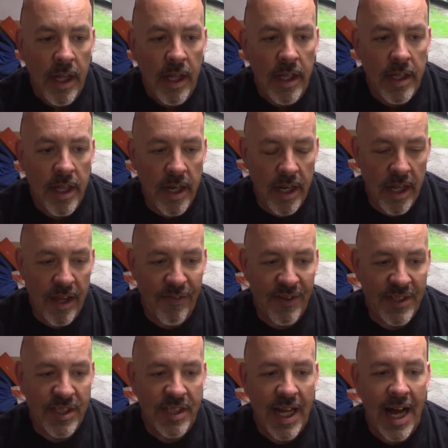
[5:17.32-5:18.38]
that if
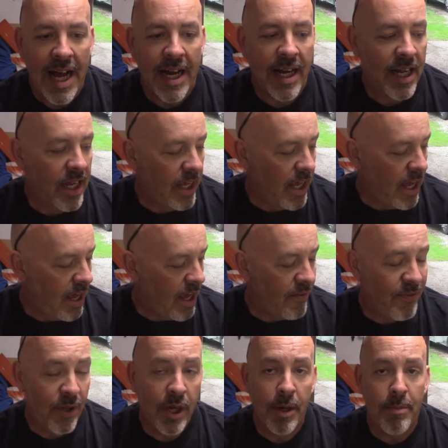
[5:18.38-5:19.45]
it's not,
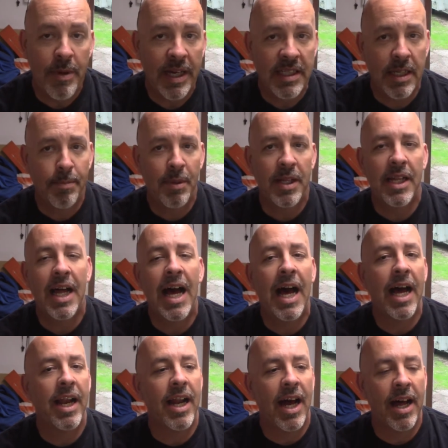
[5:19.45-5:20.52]
if you can mix up a
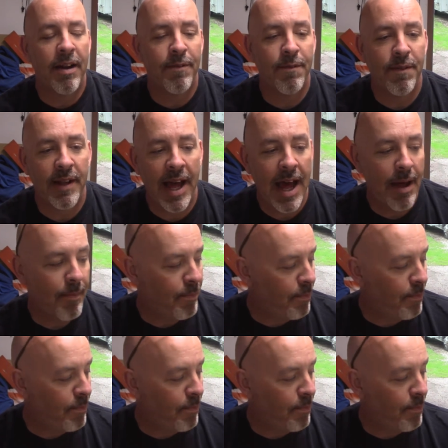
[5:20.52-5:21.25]
lot on a flat